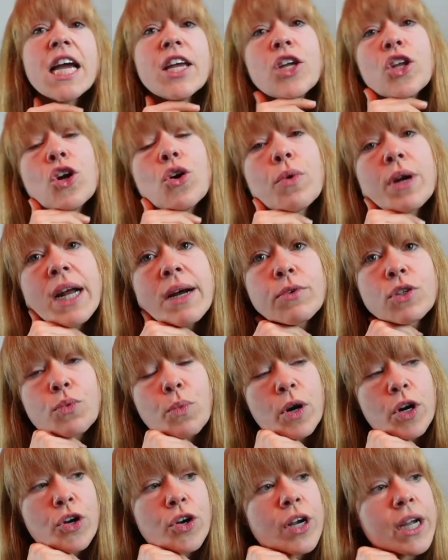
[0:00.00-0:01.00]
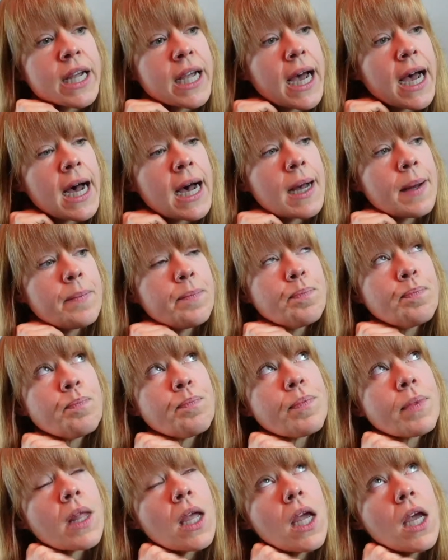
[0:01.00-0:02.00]
You know what I was wondering?
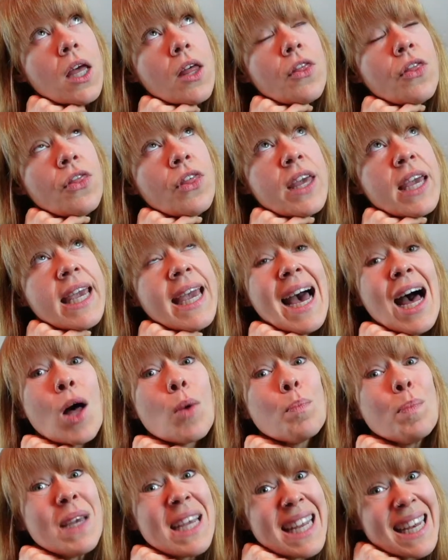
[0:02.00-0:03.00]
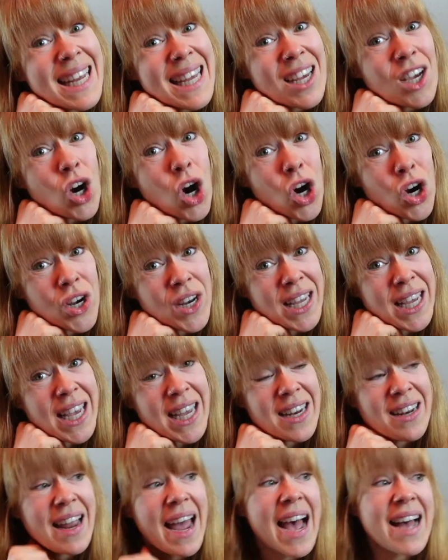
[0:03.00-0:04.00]
The Albini
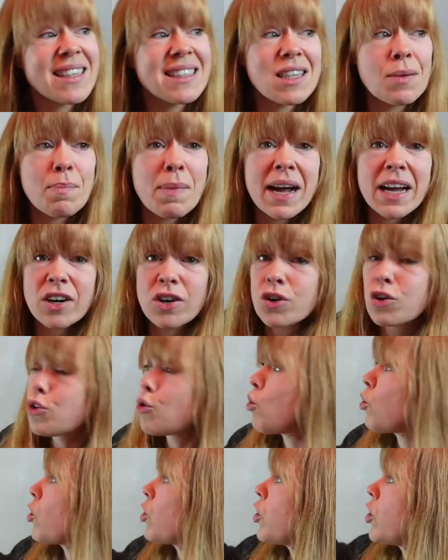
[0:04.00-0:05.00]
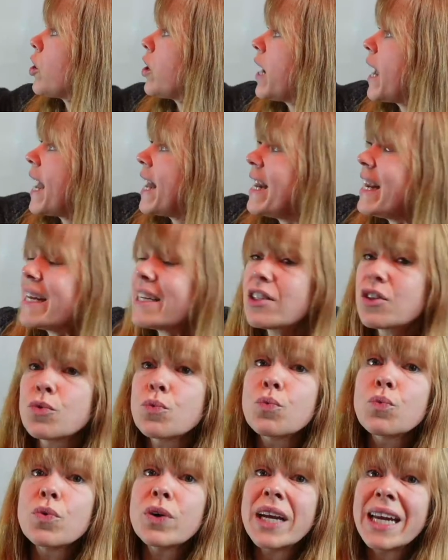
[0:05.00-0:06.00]
cardigan has a mitered corner and it's
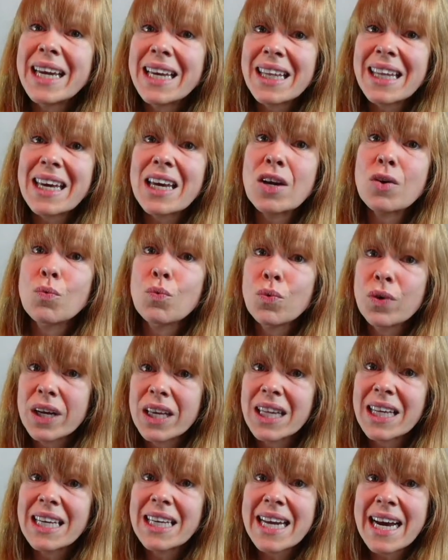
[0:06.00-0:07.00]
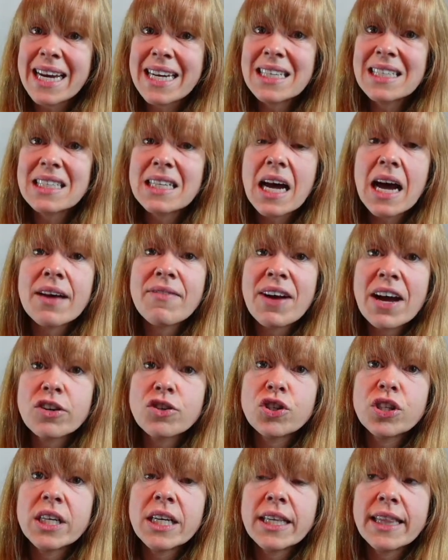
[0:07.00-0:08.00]
really, really nice.
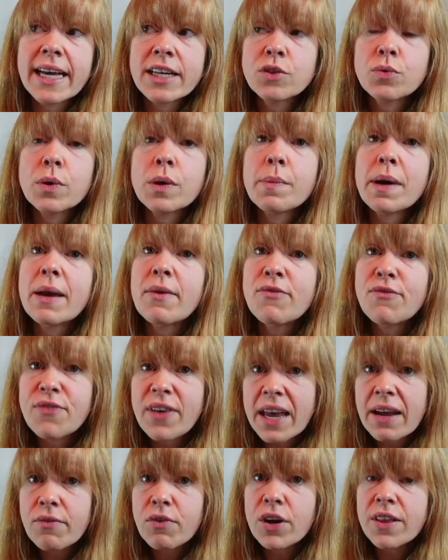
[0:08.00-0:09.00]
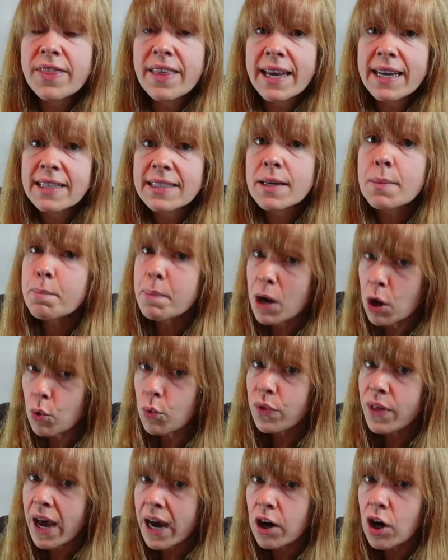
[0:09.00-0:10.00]
That's one of my favorite things
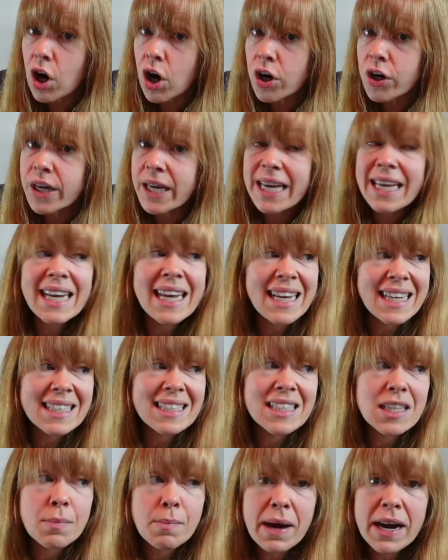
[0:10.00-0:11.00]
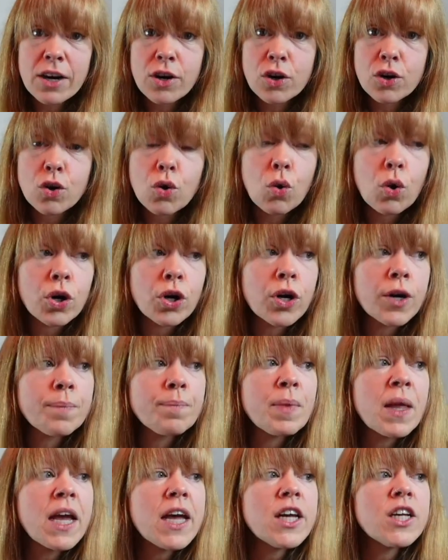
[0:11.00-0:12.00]
about that cardigan is the mitered
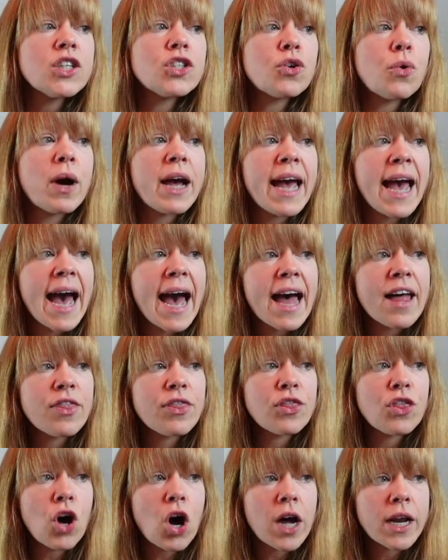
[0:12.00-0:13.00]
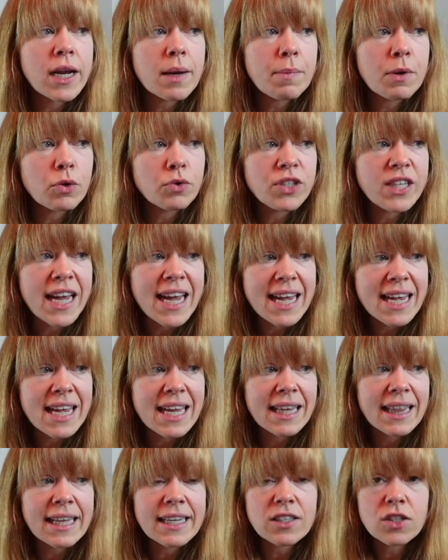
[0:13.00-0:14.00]
corner. So I had thought about
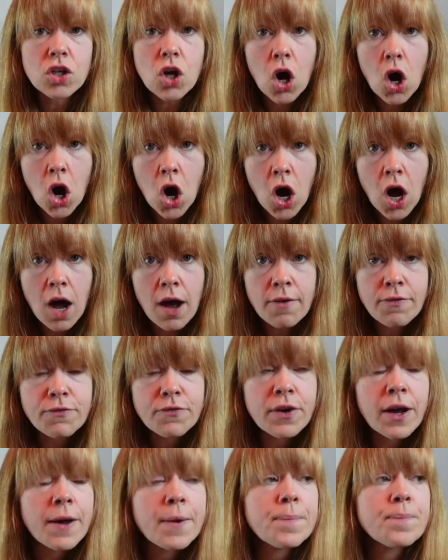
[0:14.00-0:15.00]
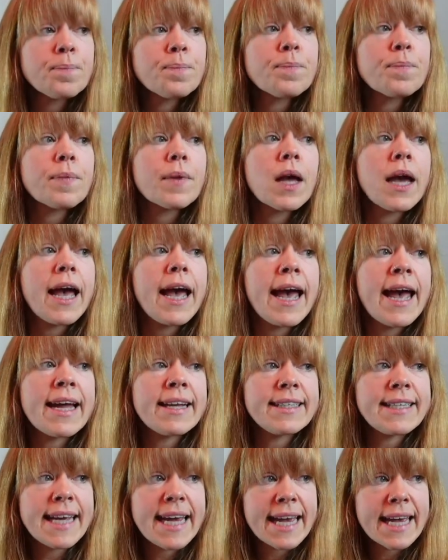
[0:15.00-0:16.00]
taking this off
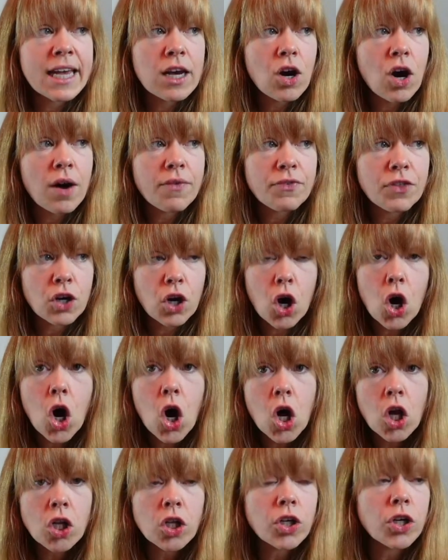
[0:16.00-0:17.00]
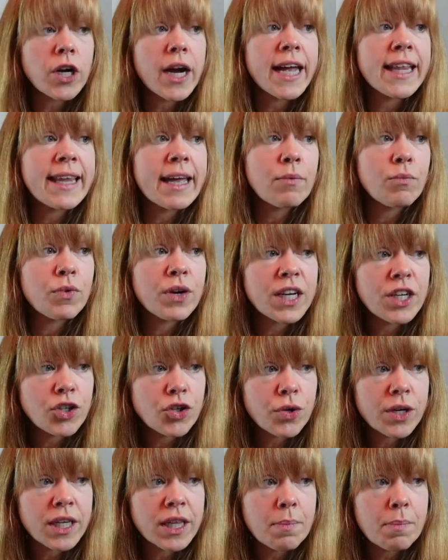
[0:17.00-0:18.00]
and taking off the collar and then
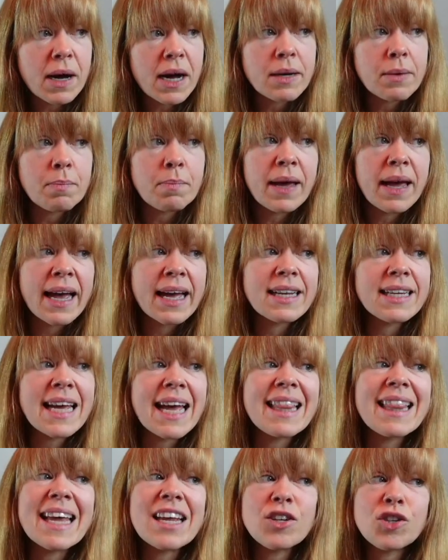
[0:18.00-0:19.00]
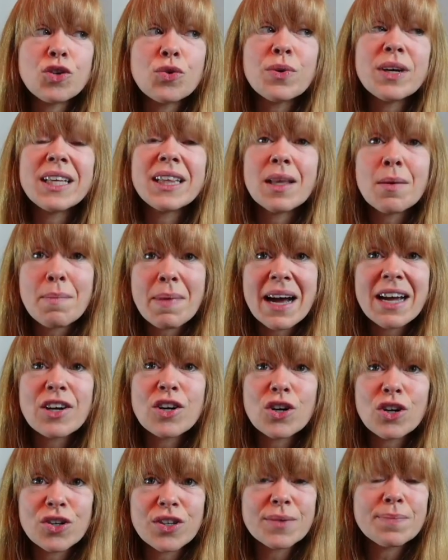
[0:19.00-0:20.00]
redoing the button band and then doing the
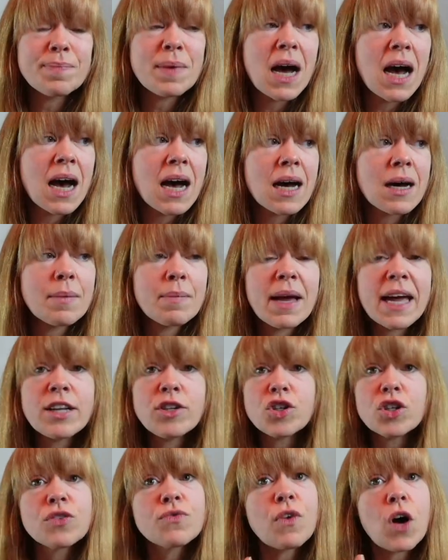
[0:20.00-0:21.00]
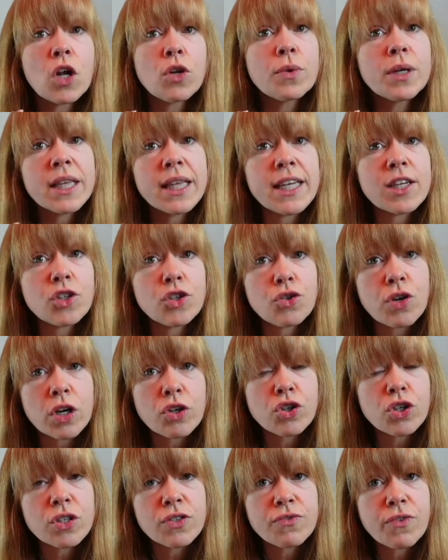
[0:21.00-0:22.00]
mitered and just following the
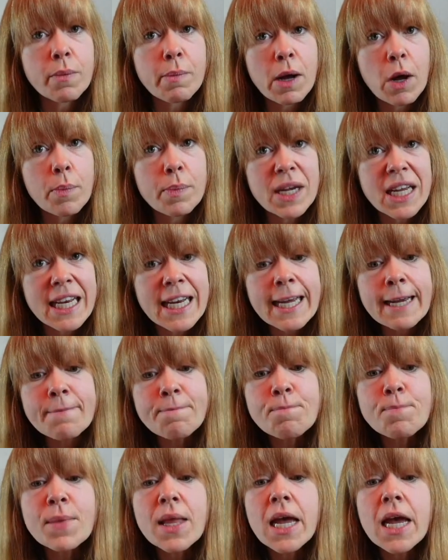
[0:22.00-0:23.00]
instructions from Albini.